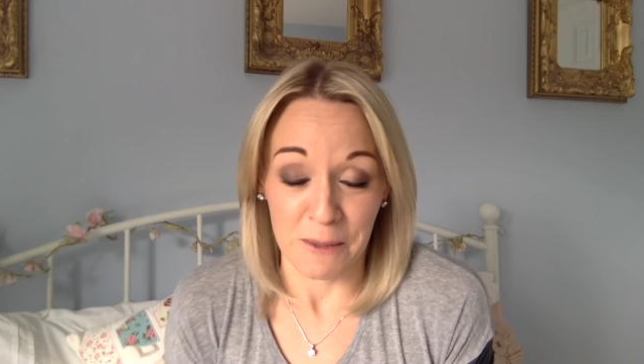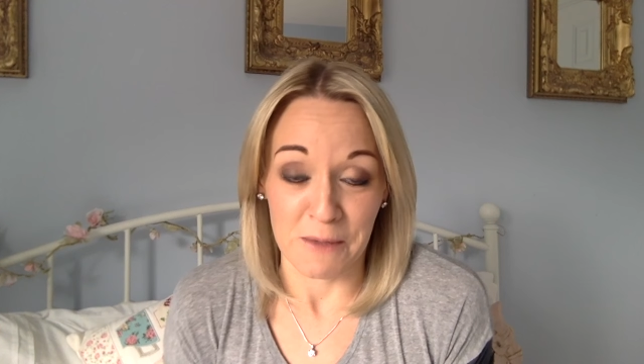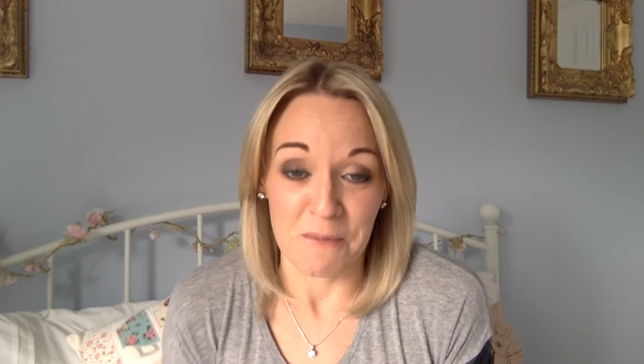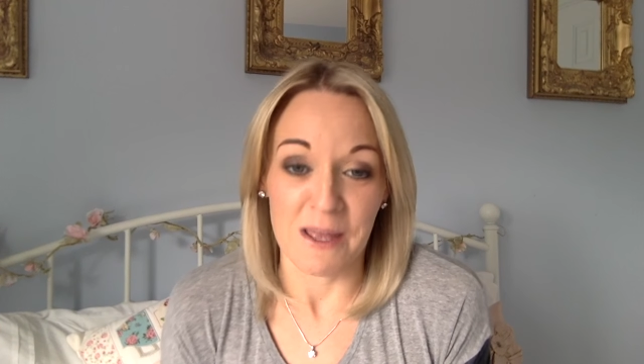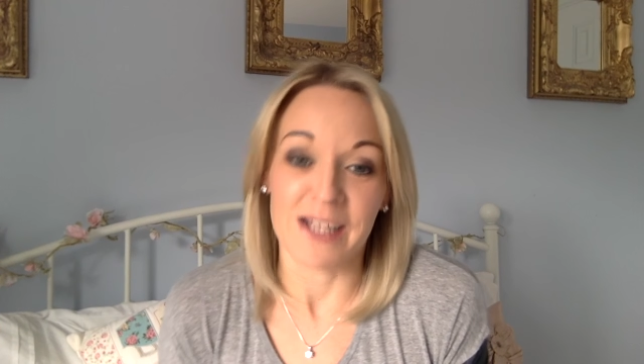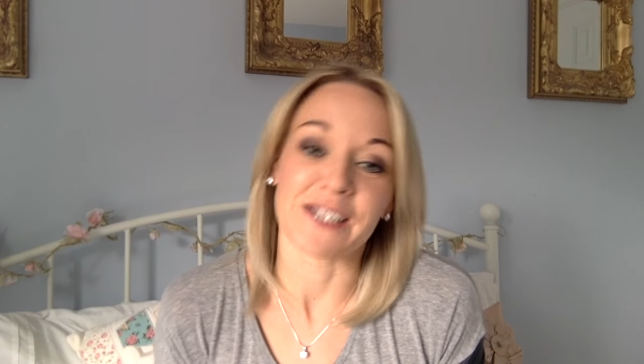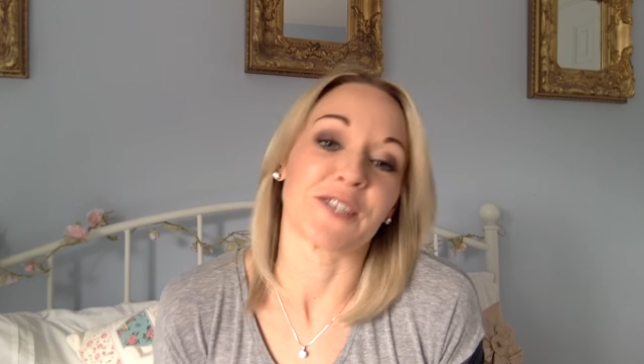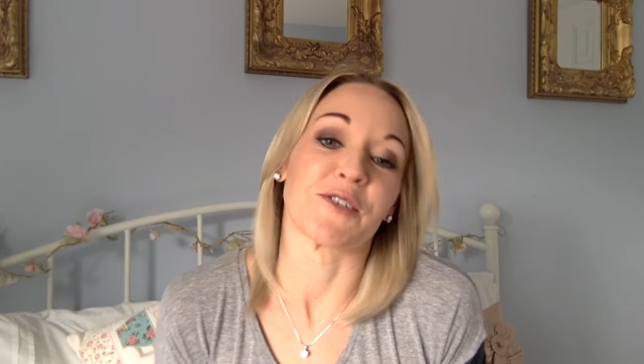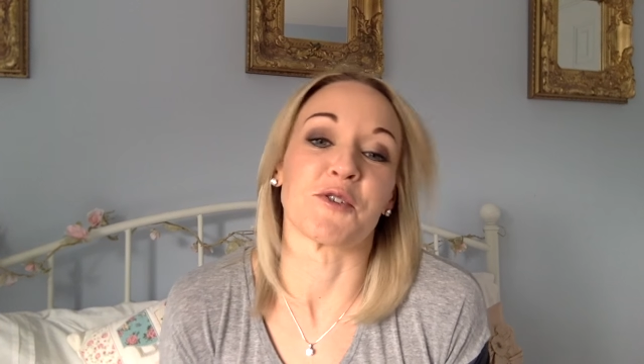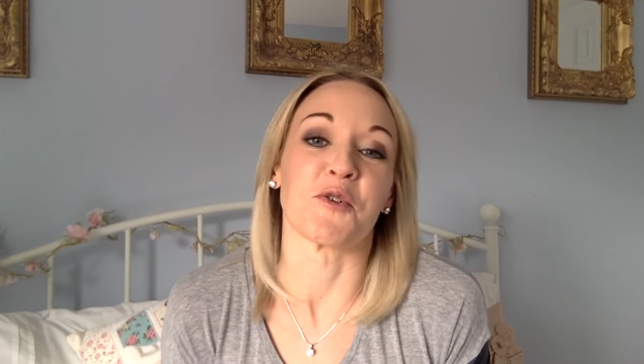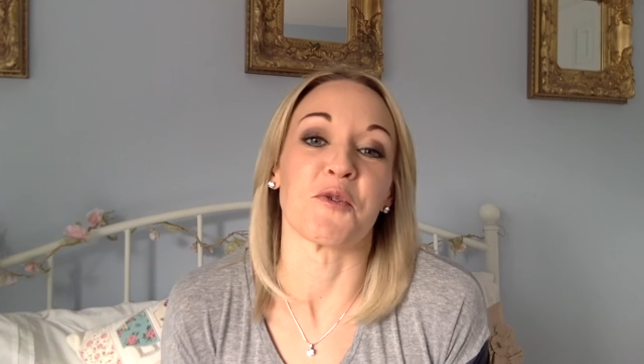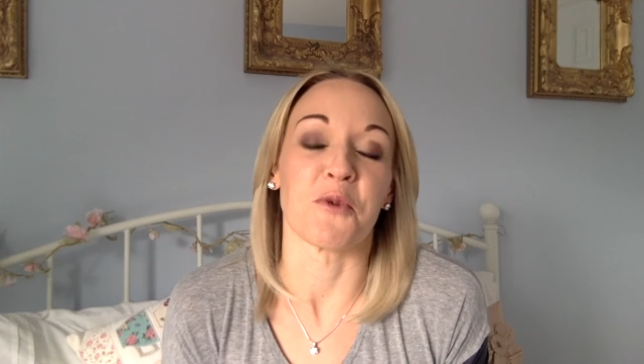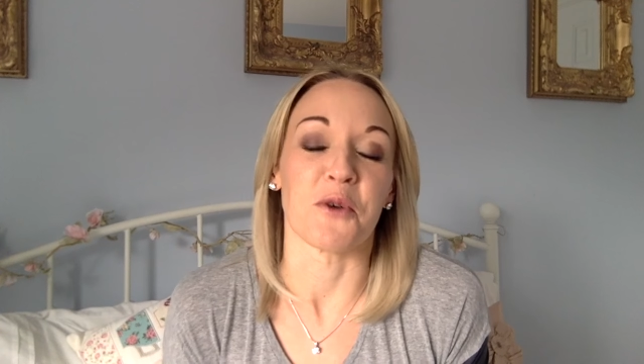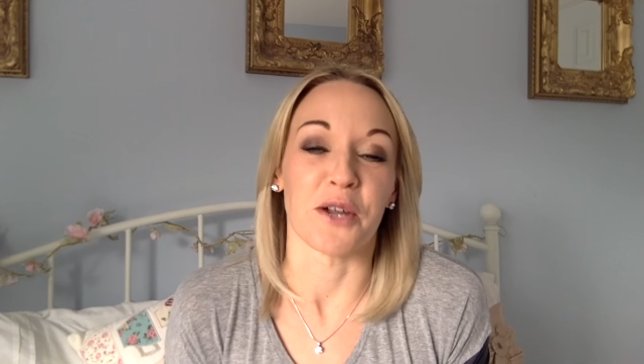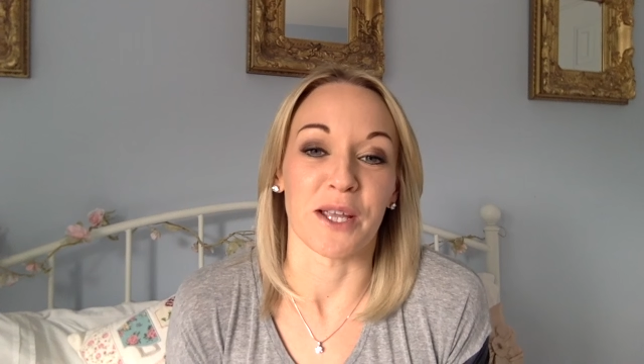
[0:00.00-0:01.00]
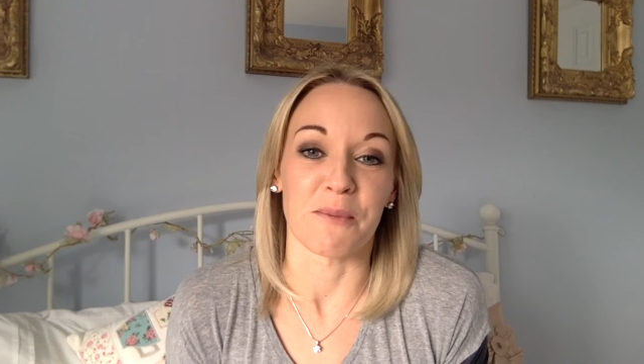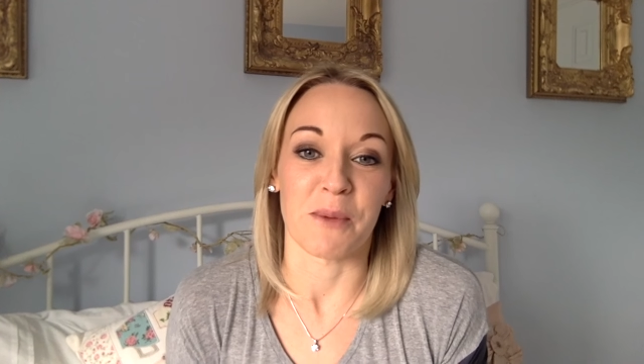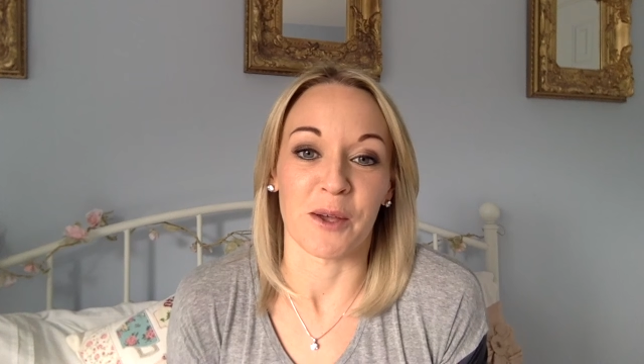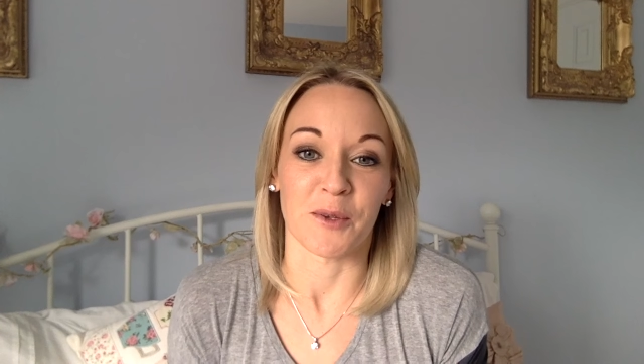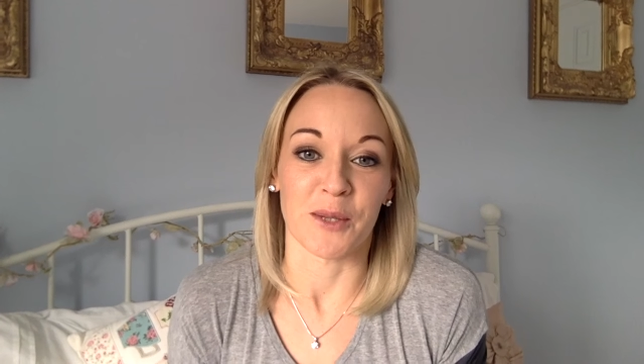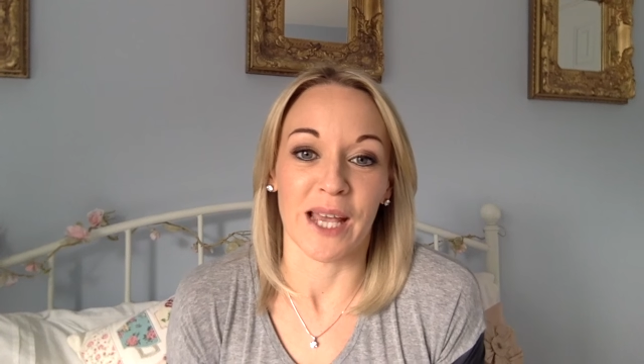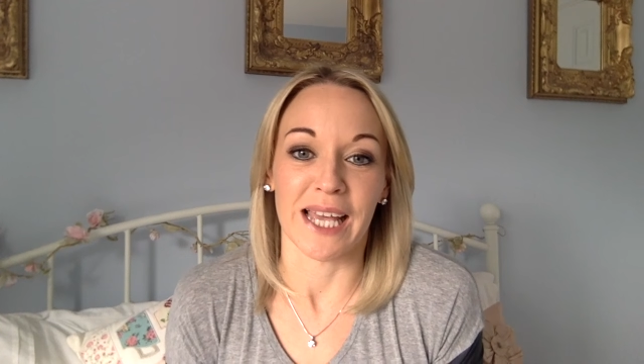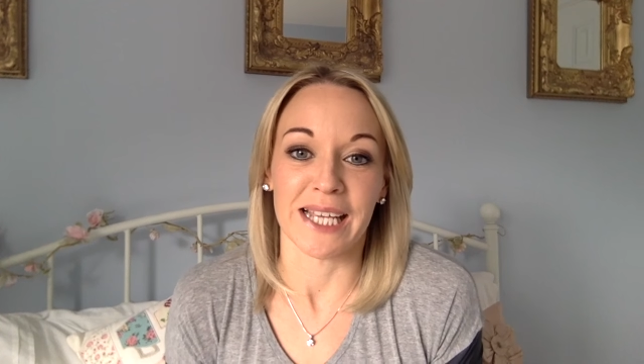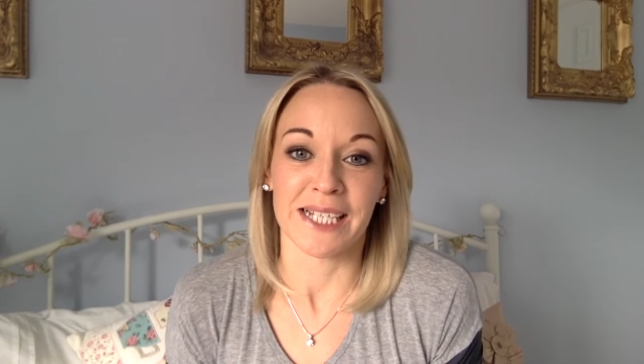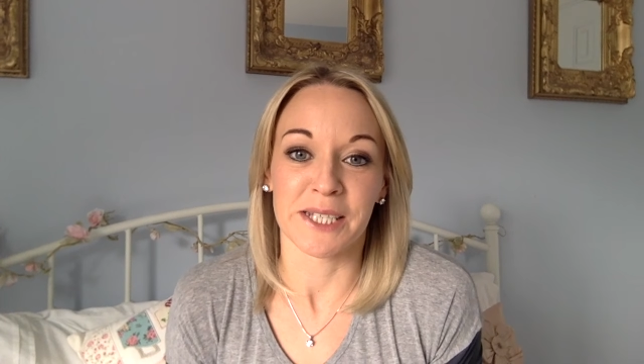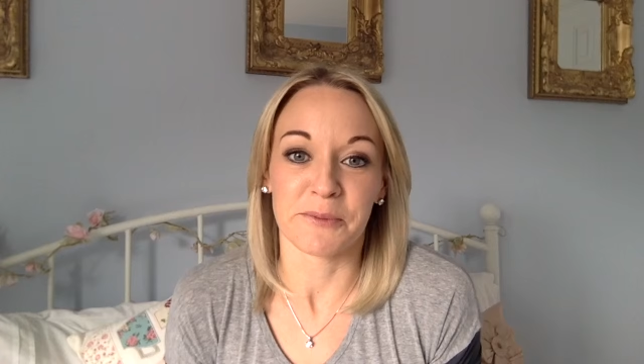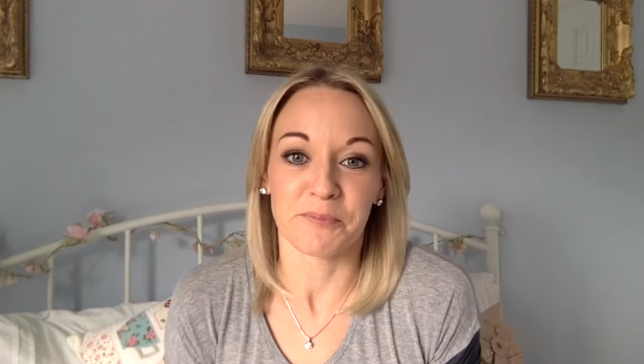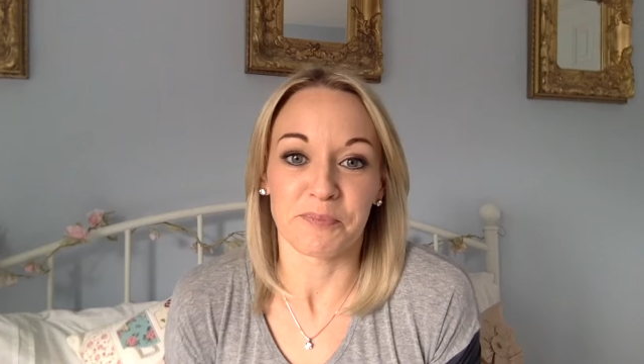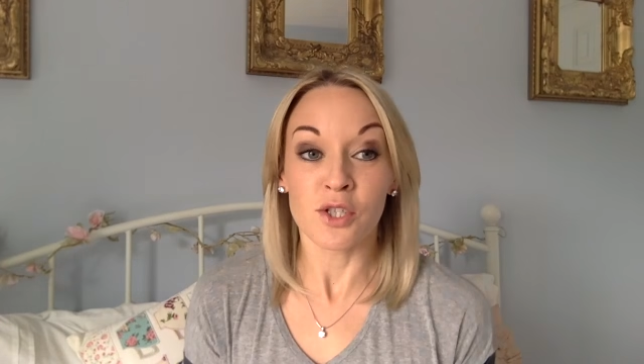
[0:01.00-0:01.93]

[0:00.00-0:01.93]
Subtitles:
emails, so don't worry about that.